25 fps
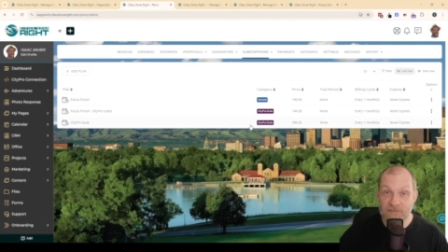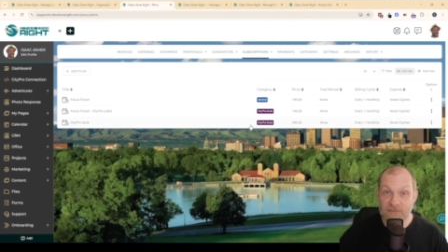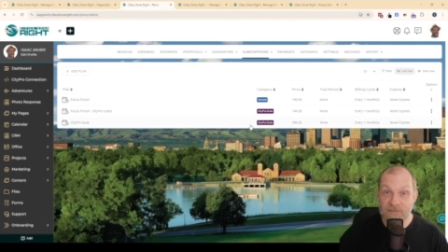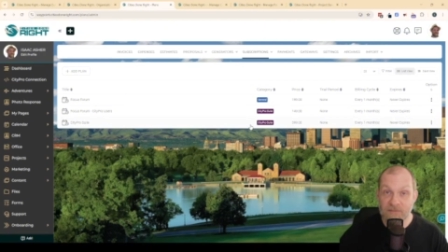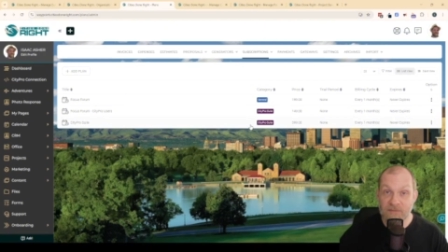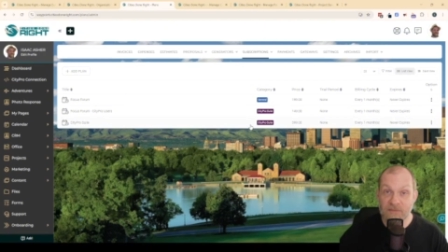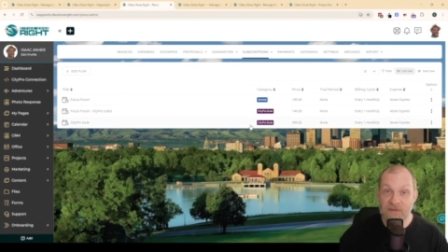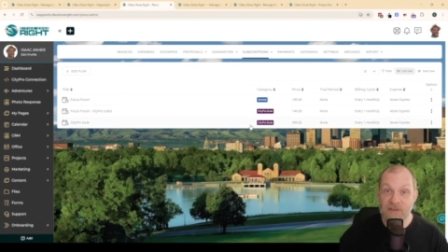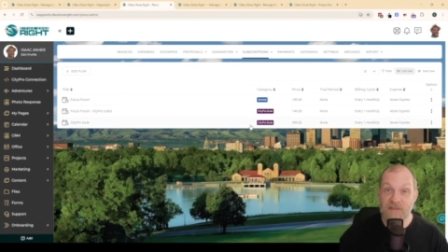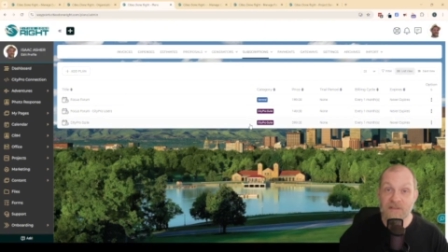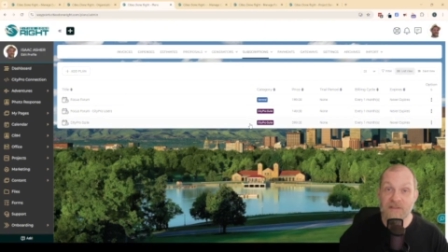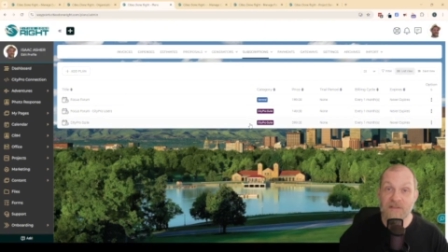
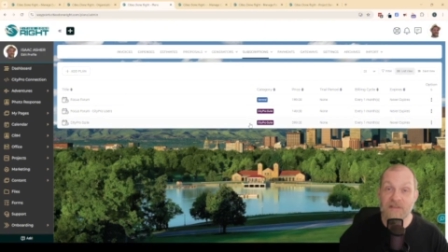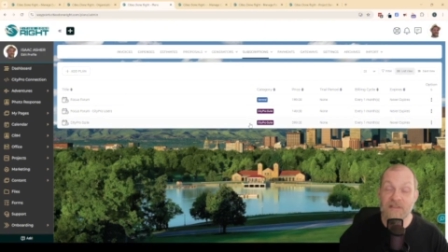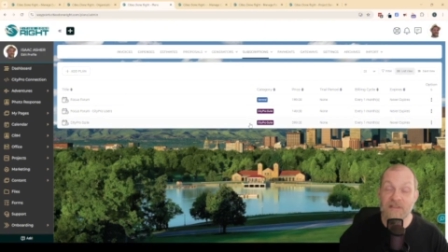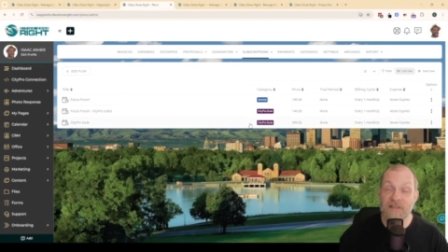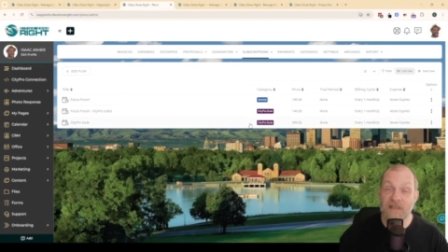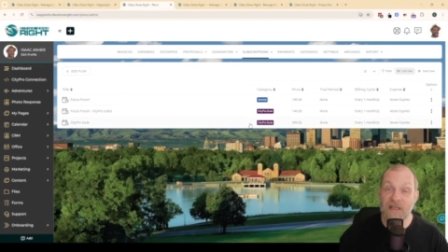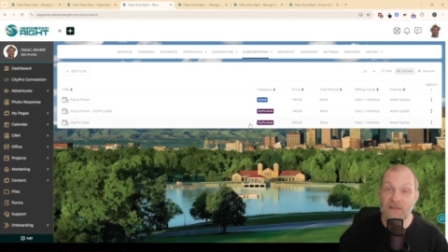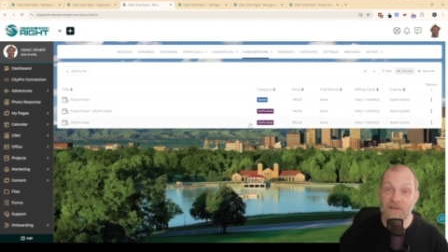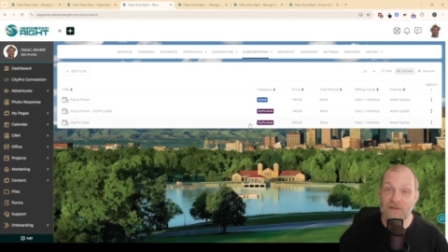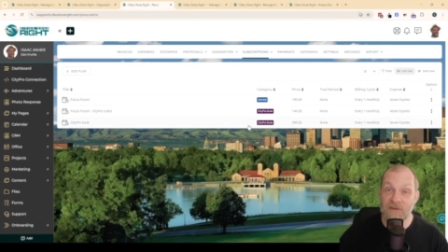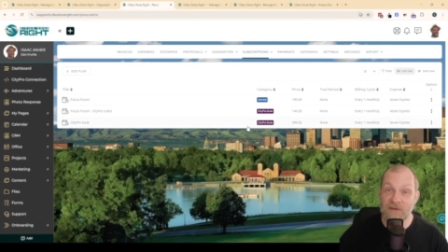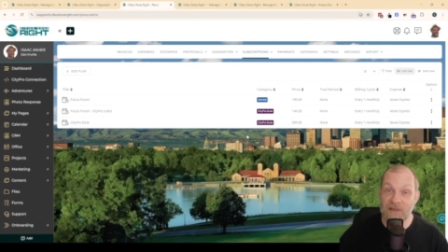This is
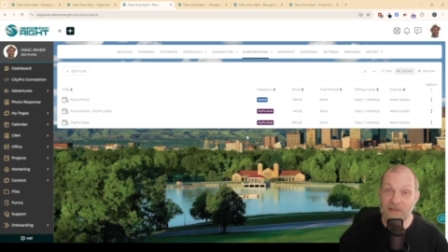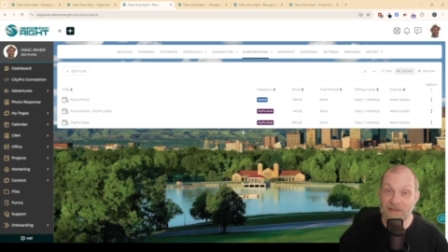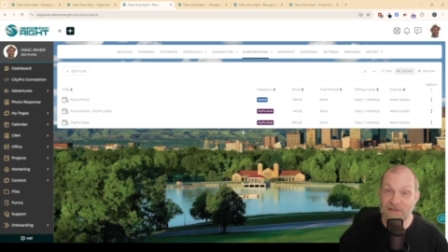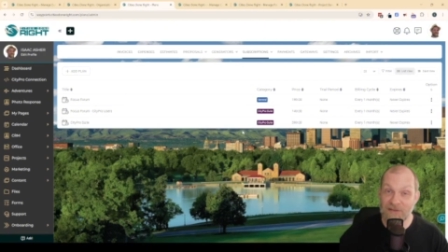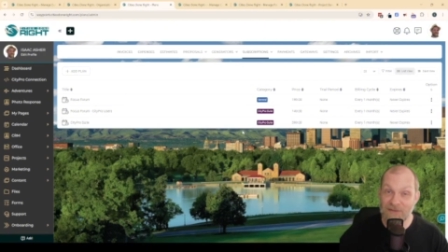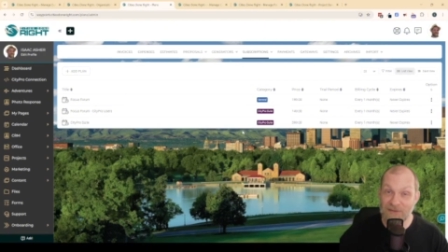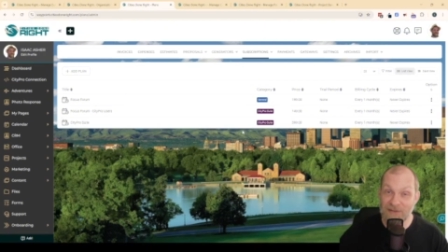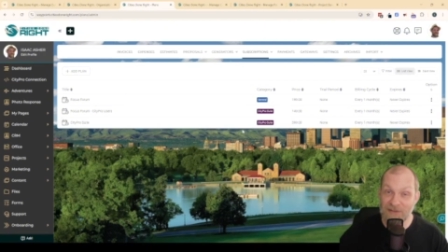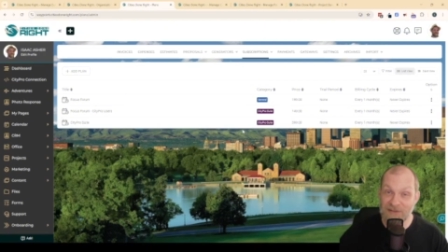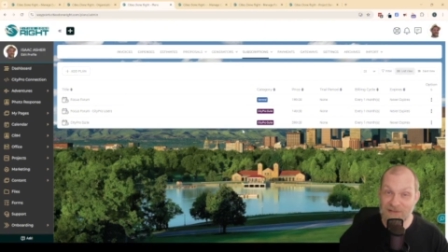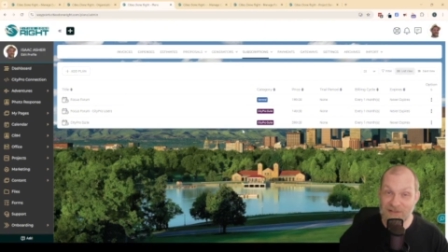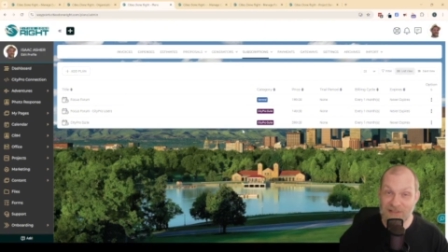another
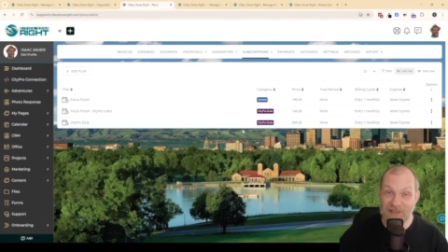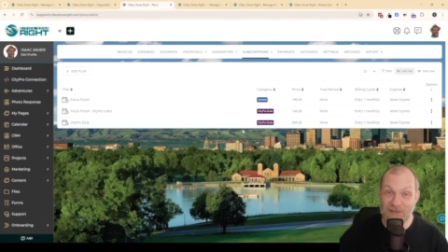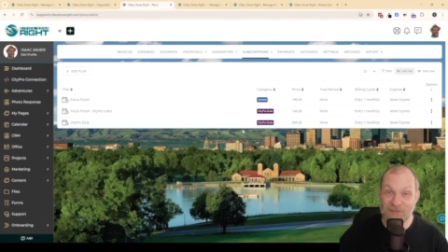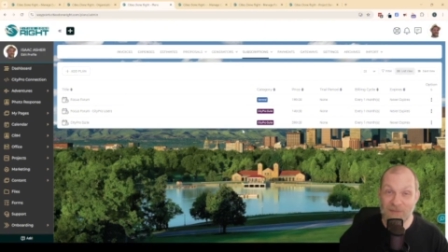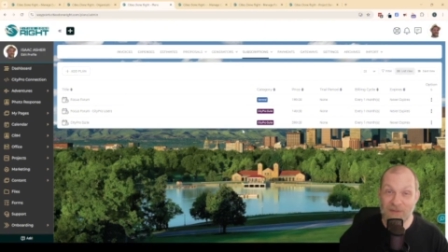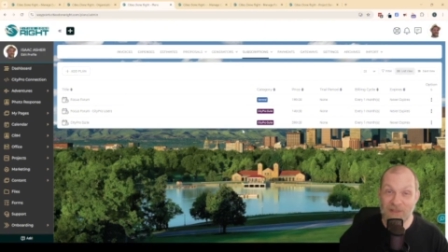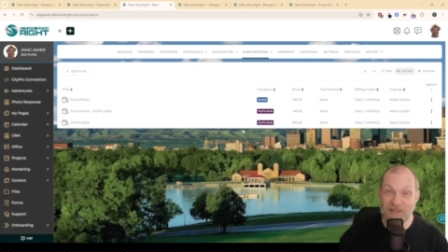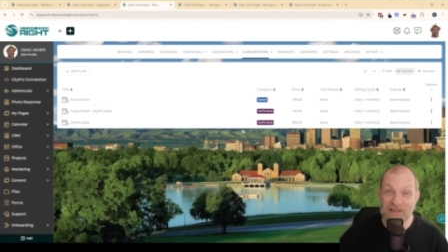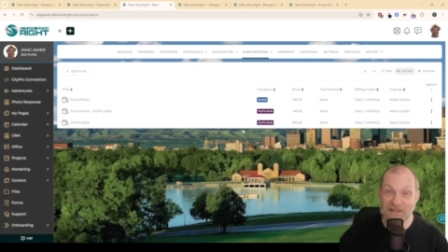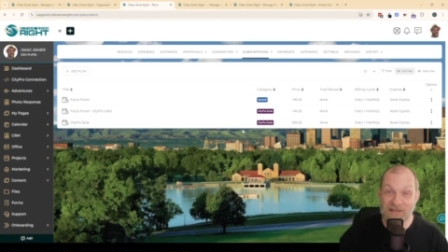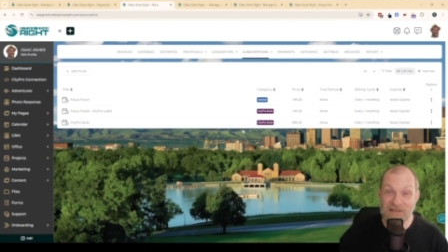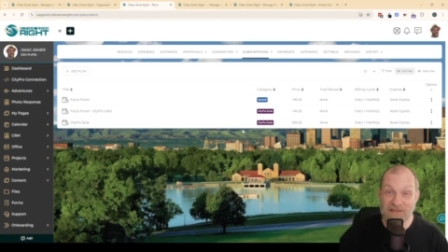interesting
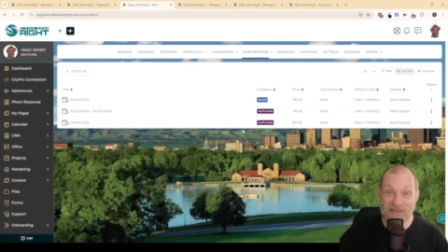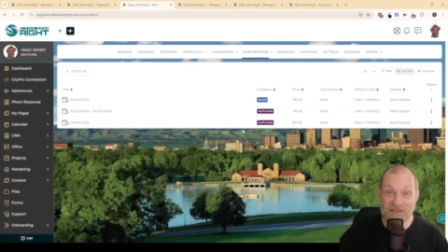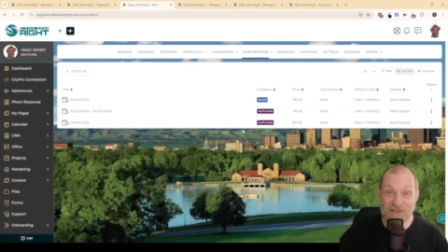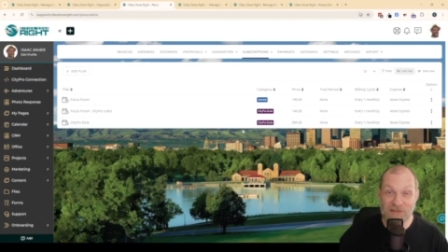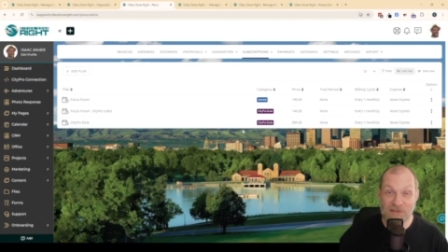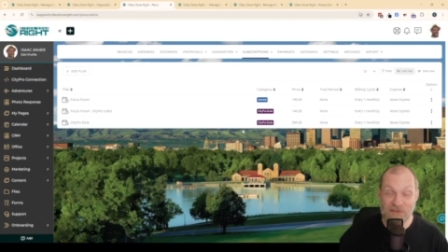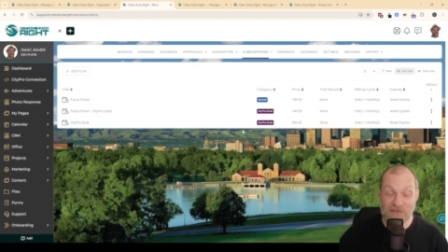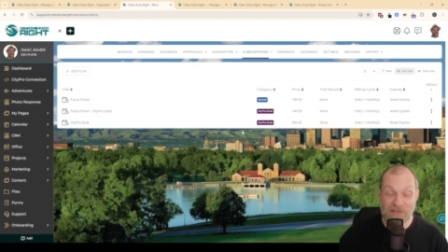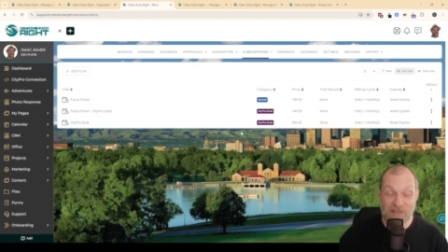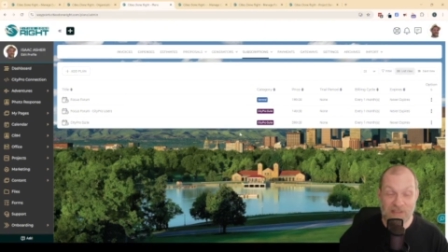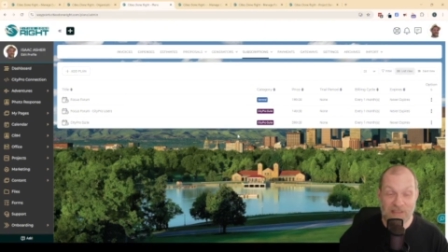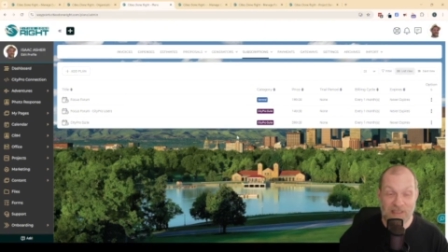place to
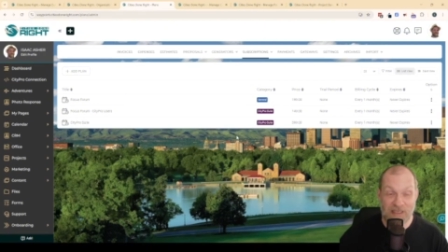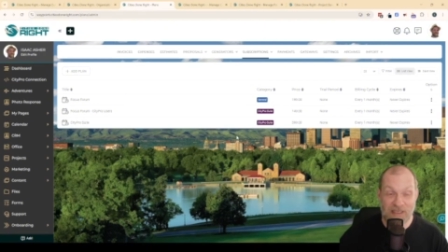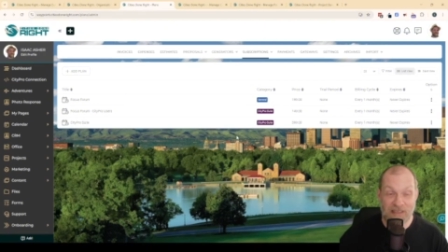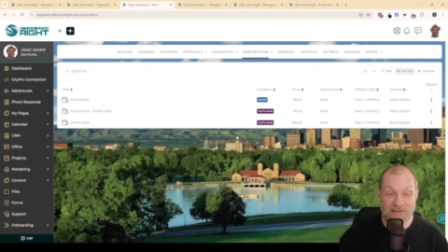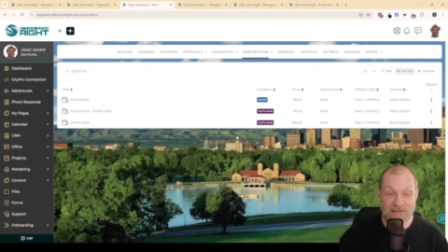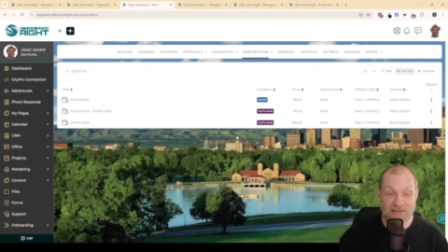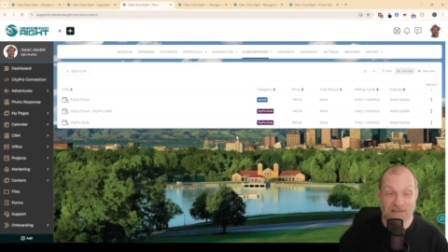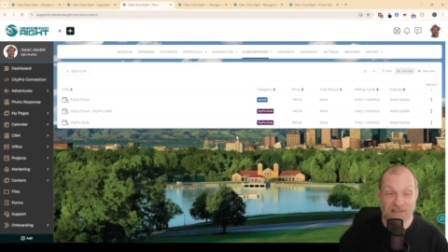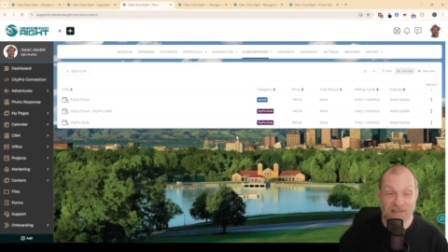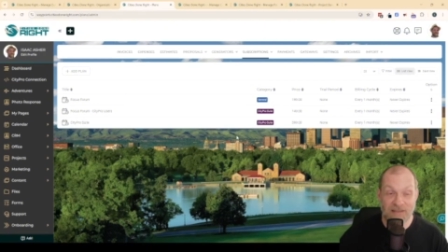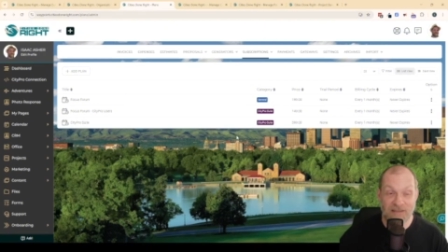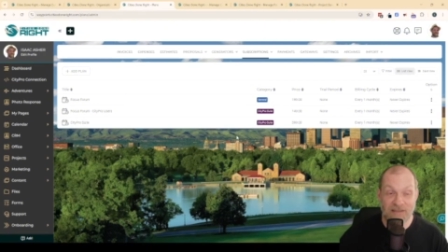use the
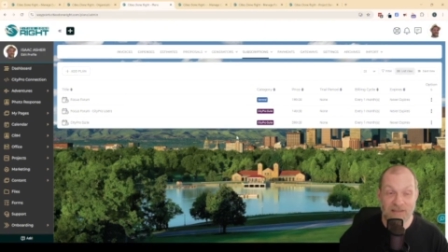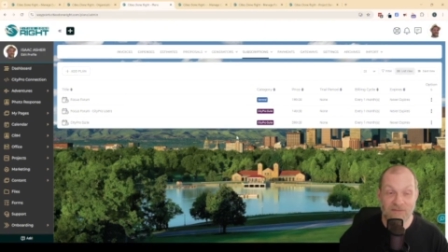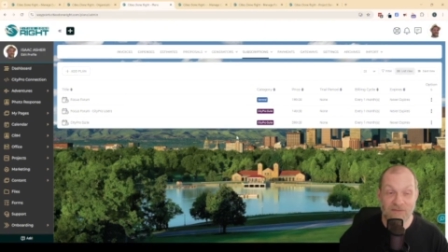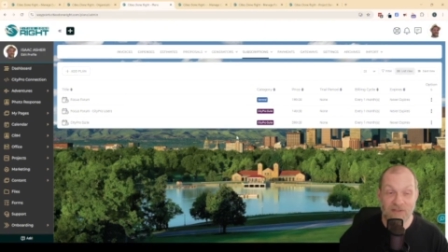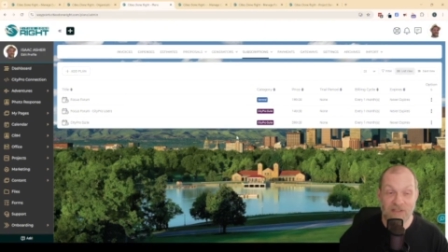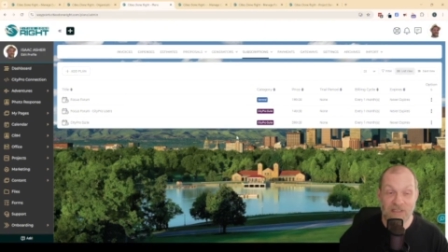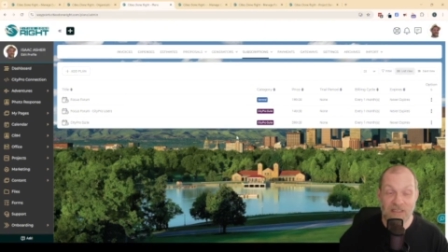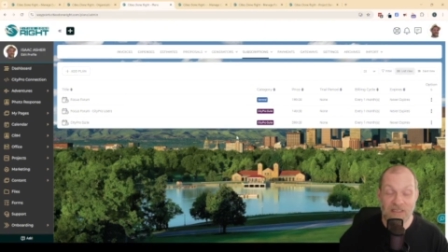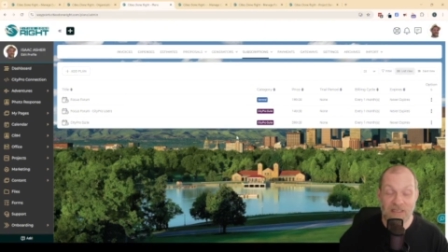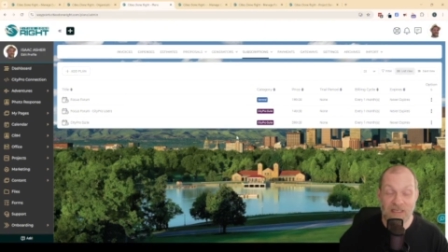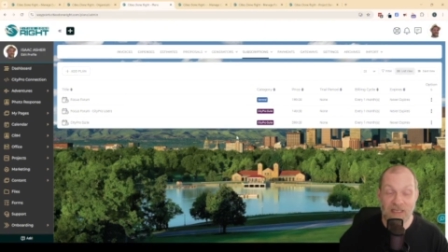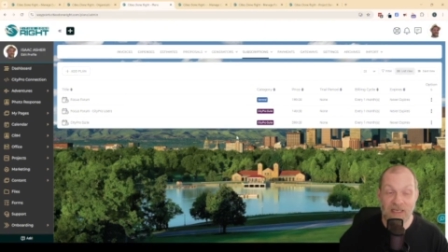last
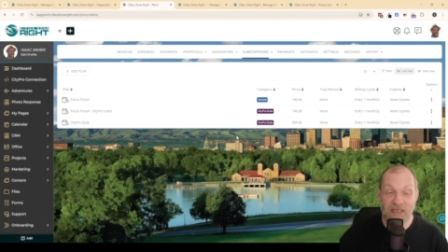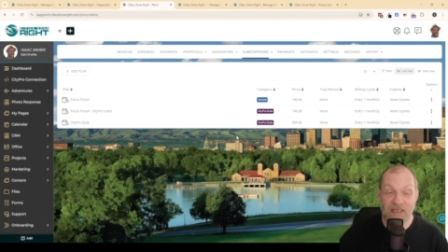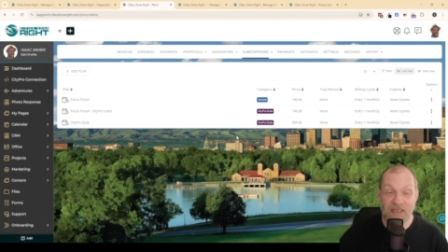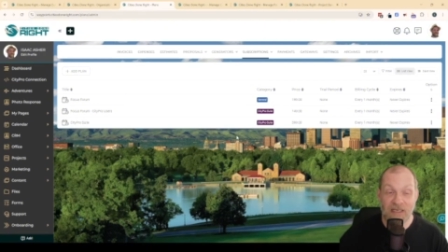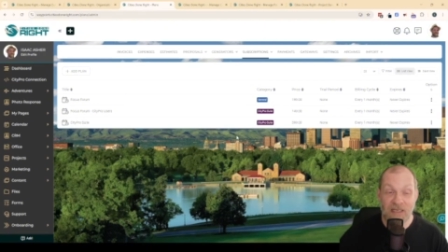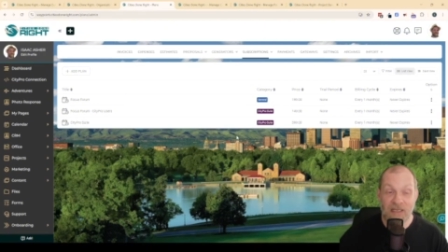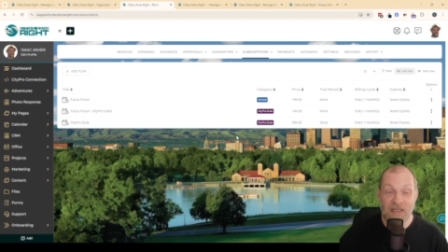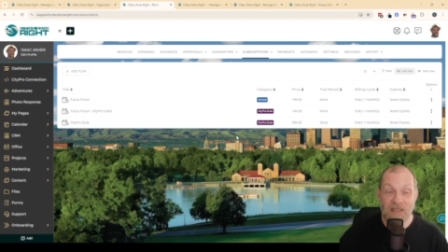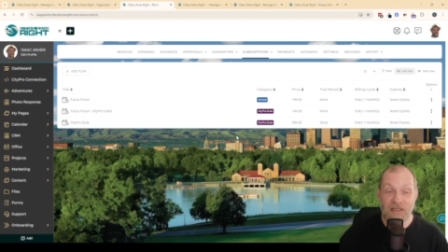activity date.